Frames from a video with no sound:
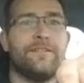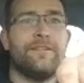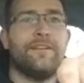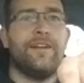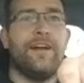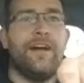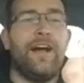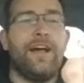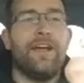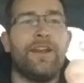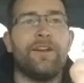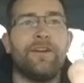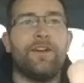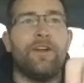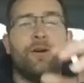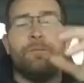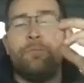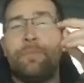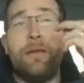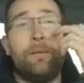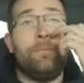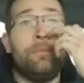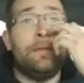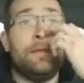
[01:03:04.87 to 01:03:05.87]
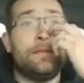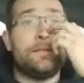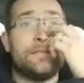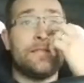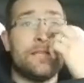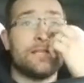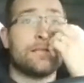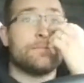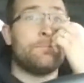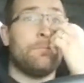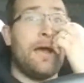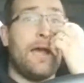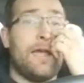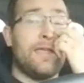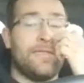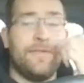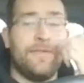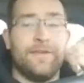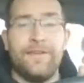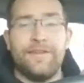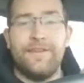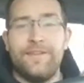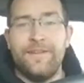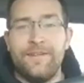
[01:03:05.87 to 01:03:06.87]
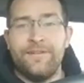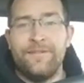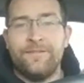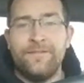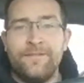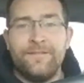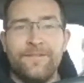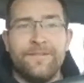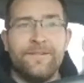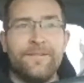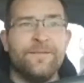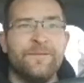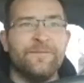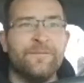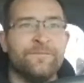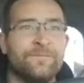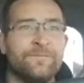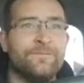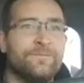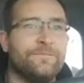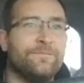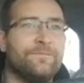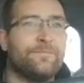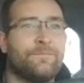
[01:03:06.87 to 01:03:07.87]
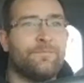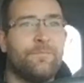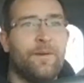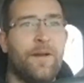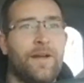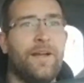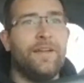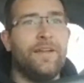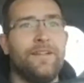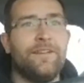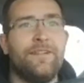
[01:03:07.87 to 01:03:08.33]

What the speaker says: I don't know, maybe it's just my thinking, but,